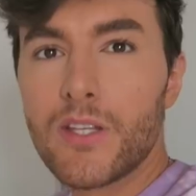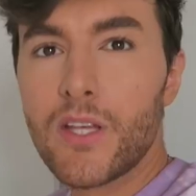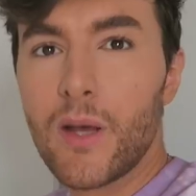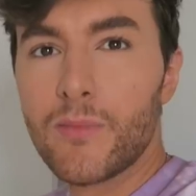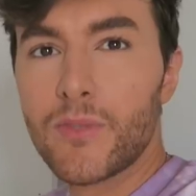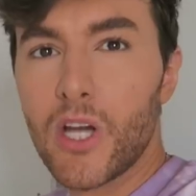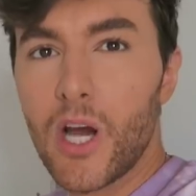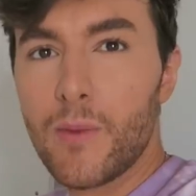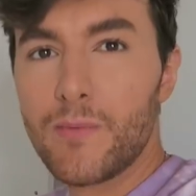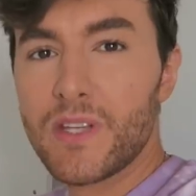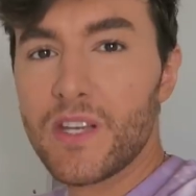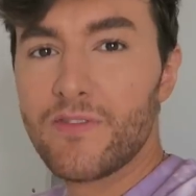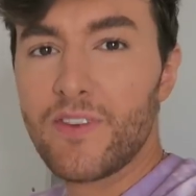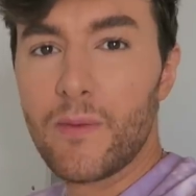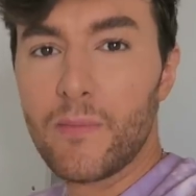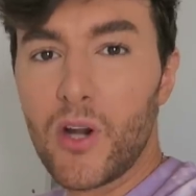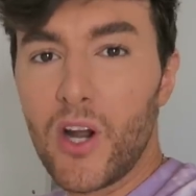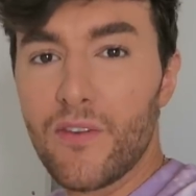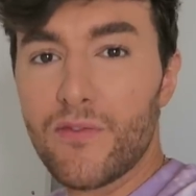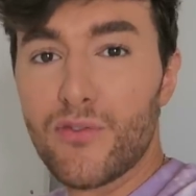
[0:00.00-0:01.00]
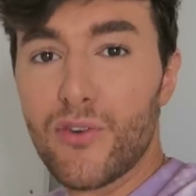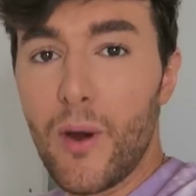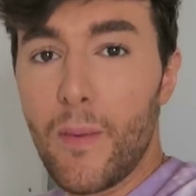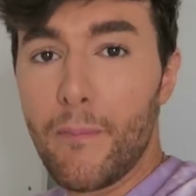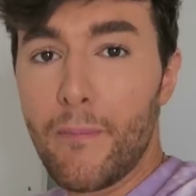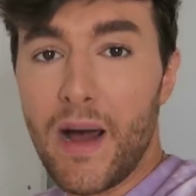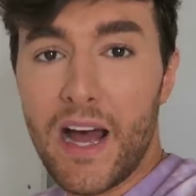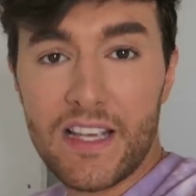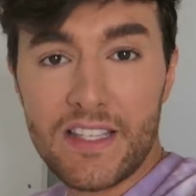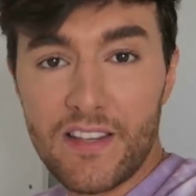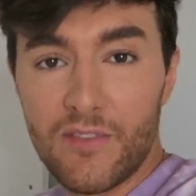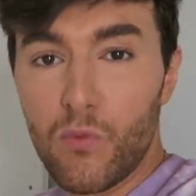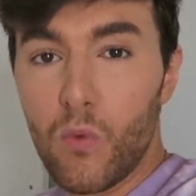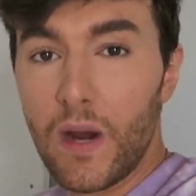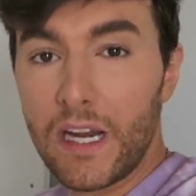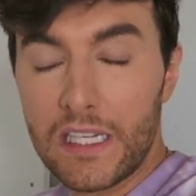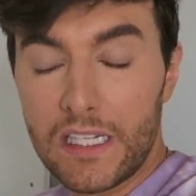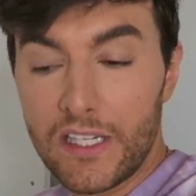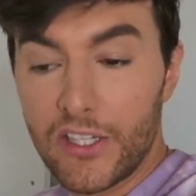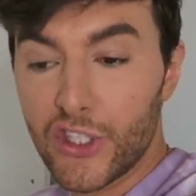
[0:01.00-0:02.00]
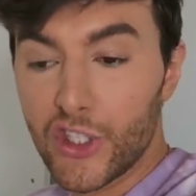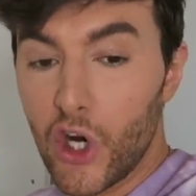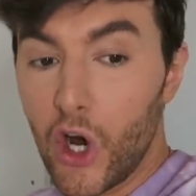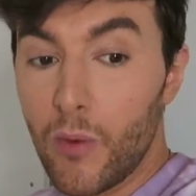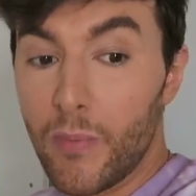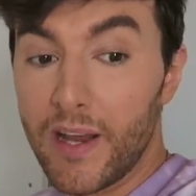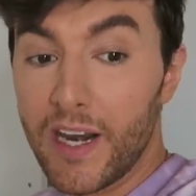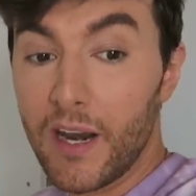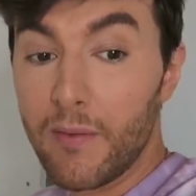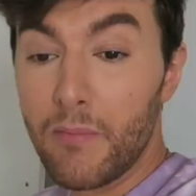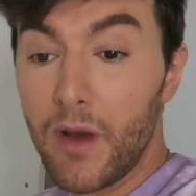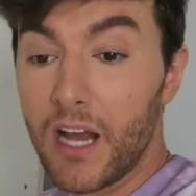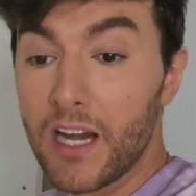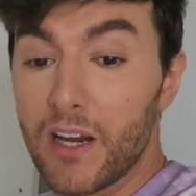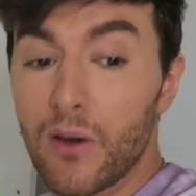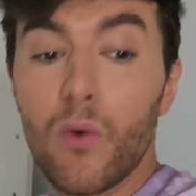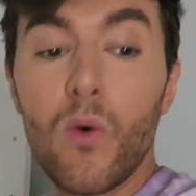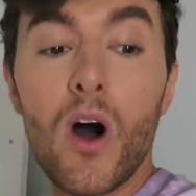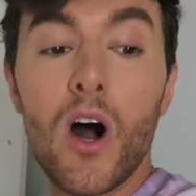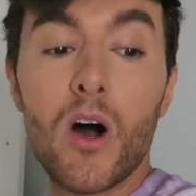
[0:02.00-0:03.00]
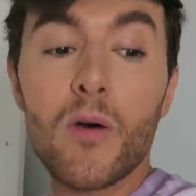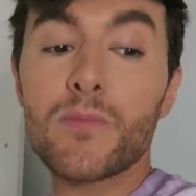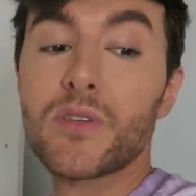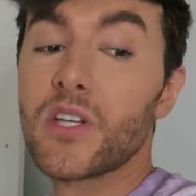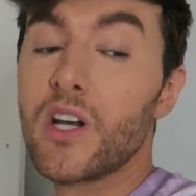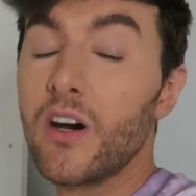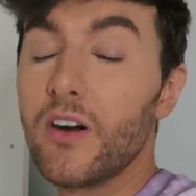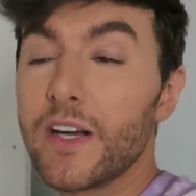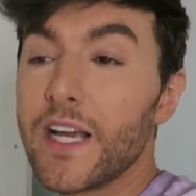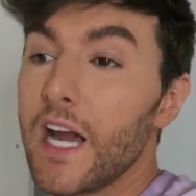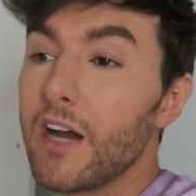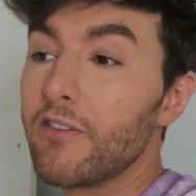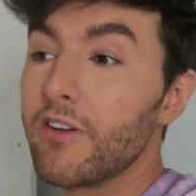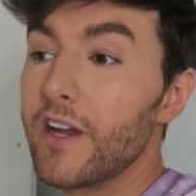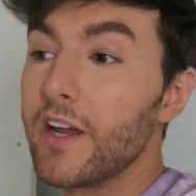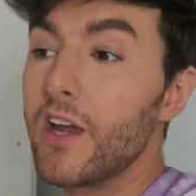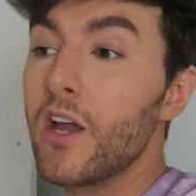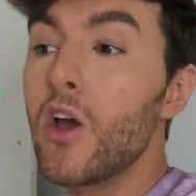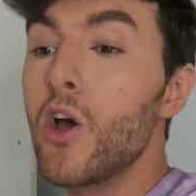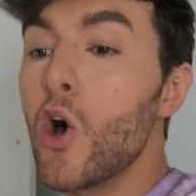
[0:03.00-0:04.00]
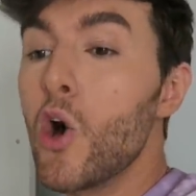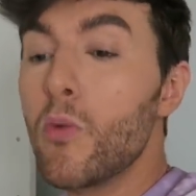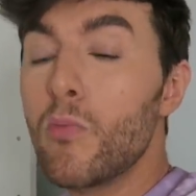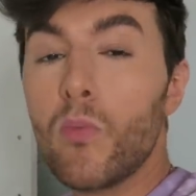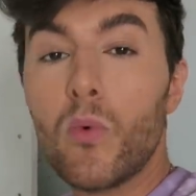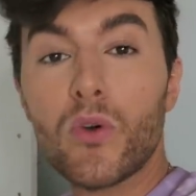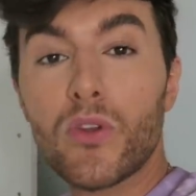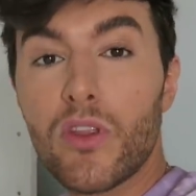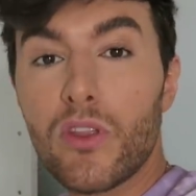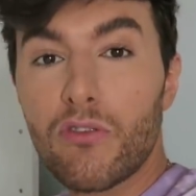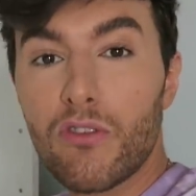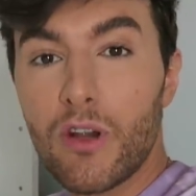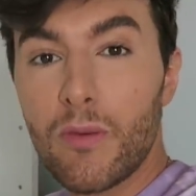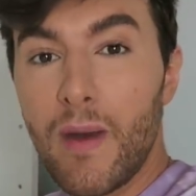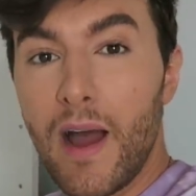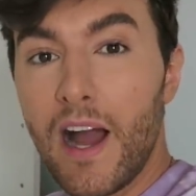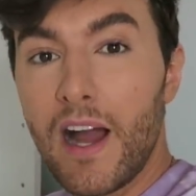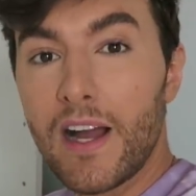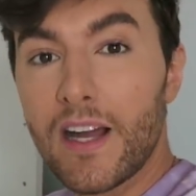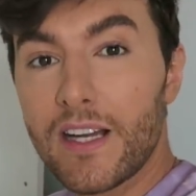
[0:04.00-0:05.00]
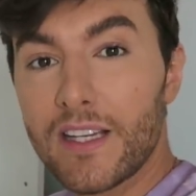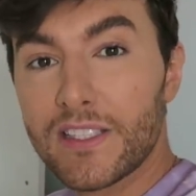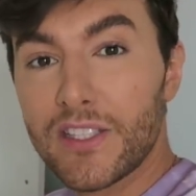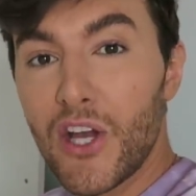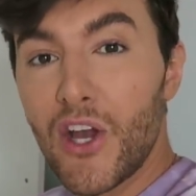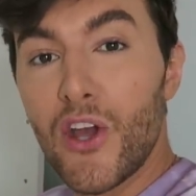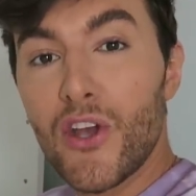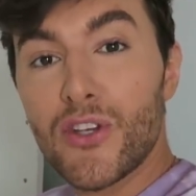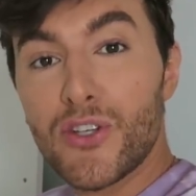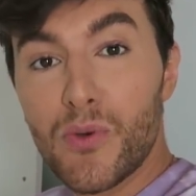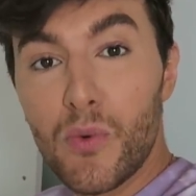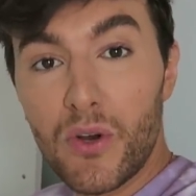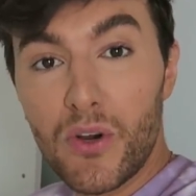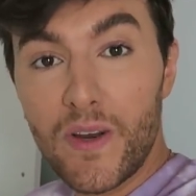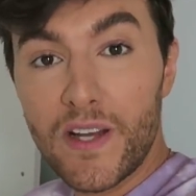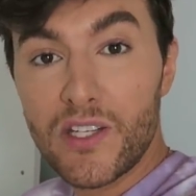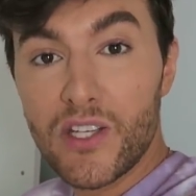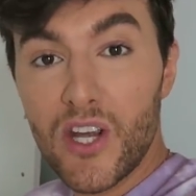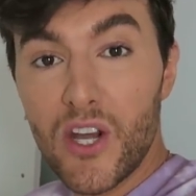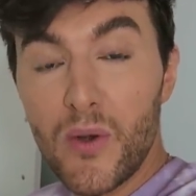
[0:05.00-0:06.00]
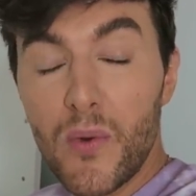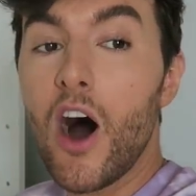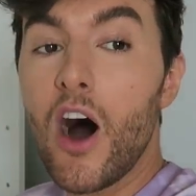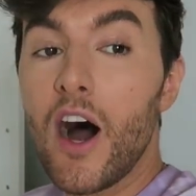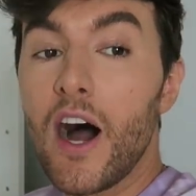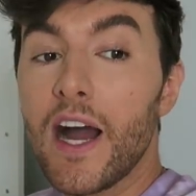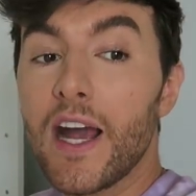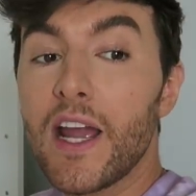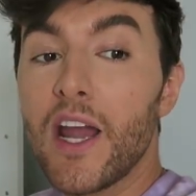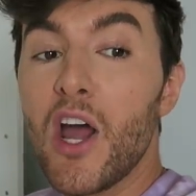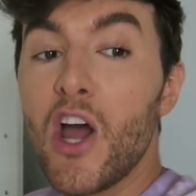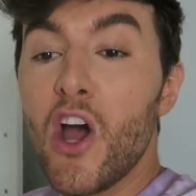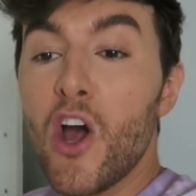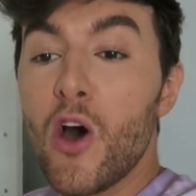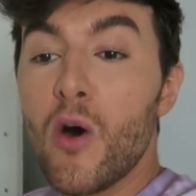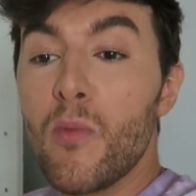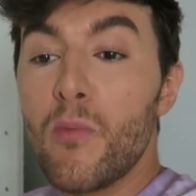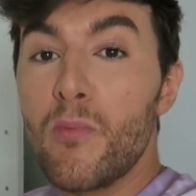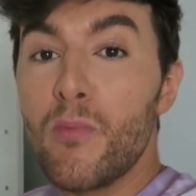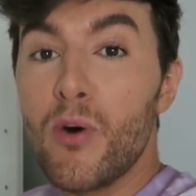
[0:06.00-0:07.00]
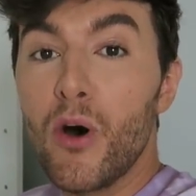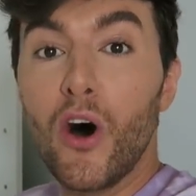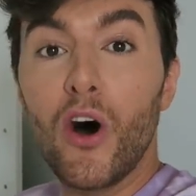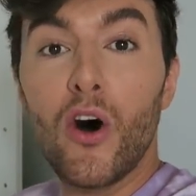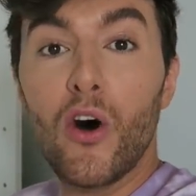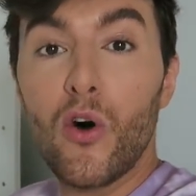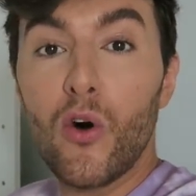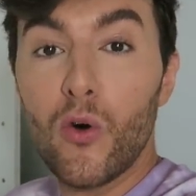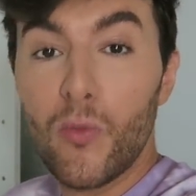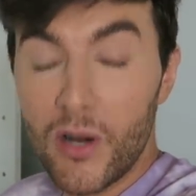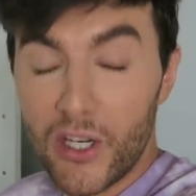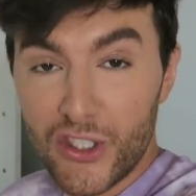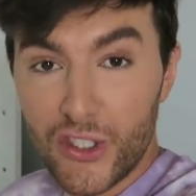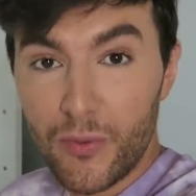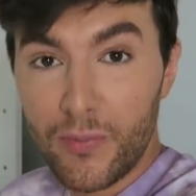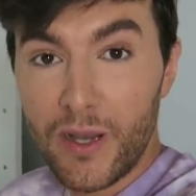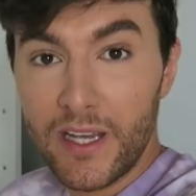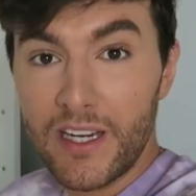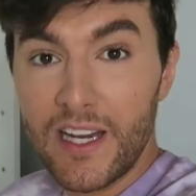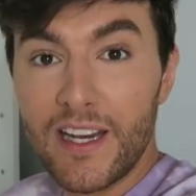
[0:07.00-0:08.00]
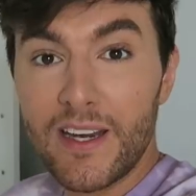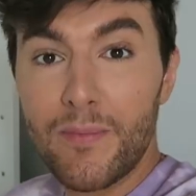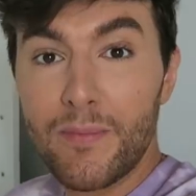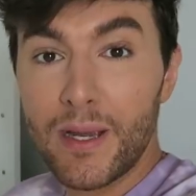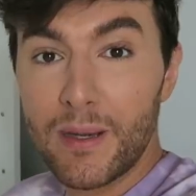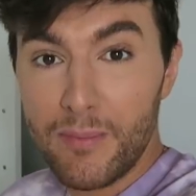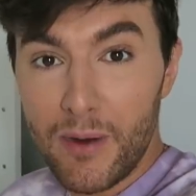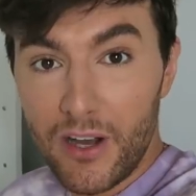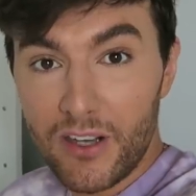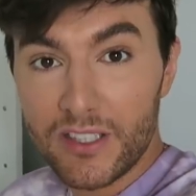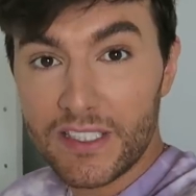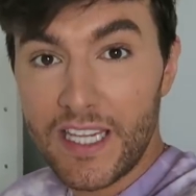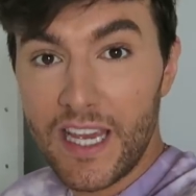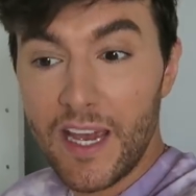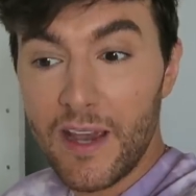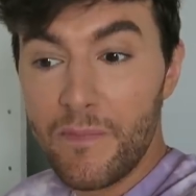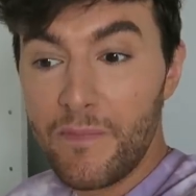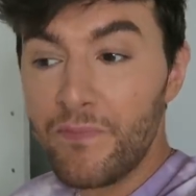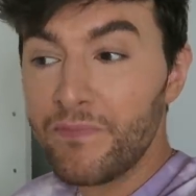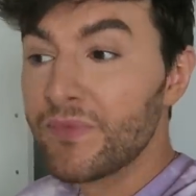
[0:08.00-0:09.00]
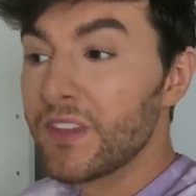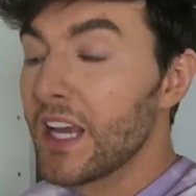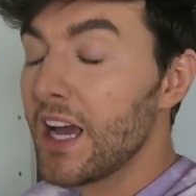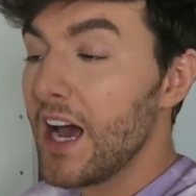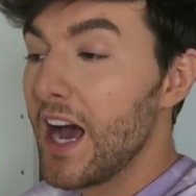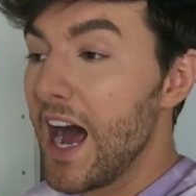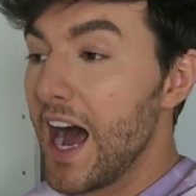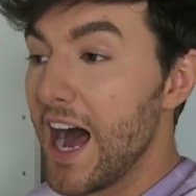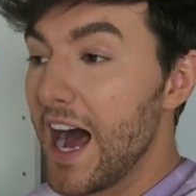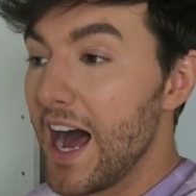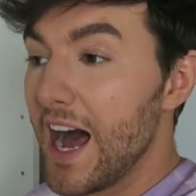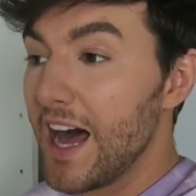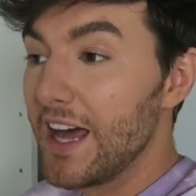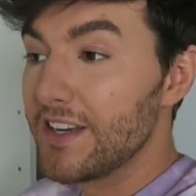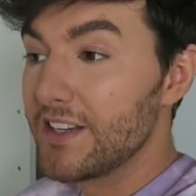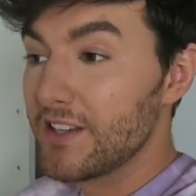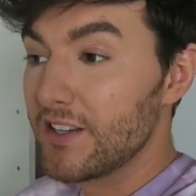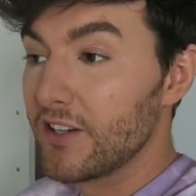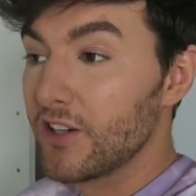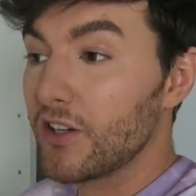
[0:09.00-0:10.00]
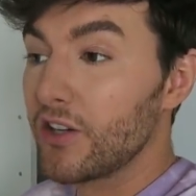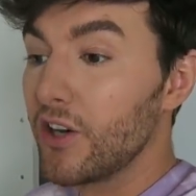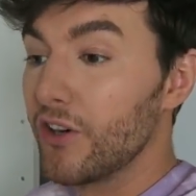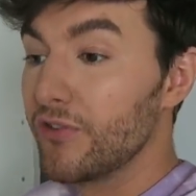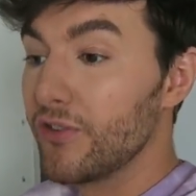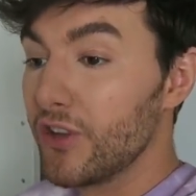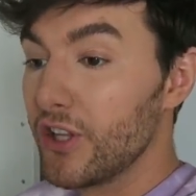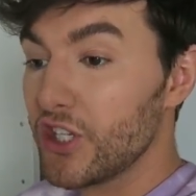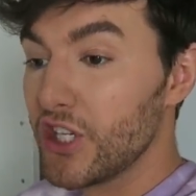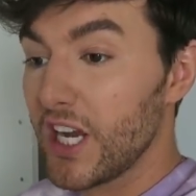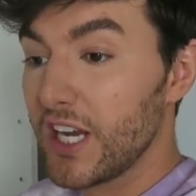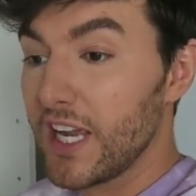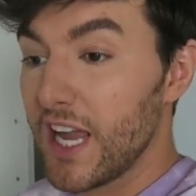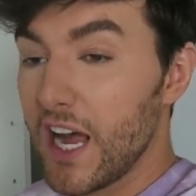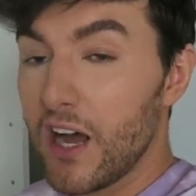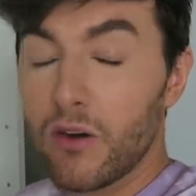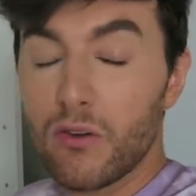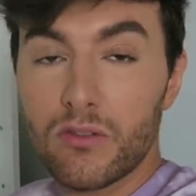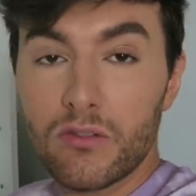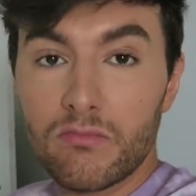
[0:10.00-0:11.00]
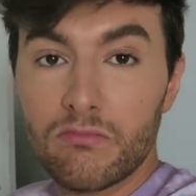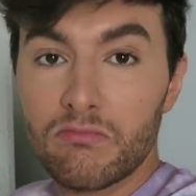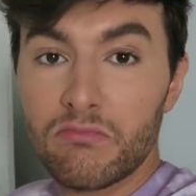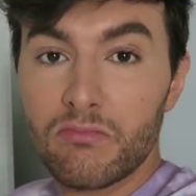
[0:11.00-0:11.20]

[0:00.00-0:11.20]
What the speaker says: Sometimes if I'm going for a massive weekly shop and my little arms can't carry more than three bags, So what I do, I put all my shopping in a big basket and go through the checkout.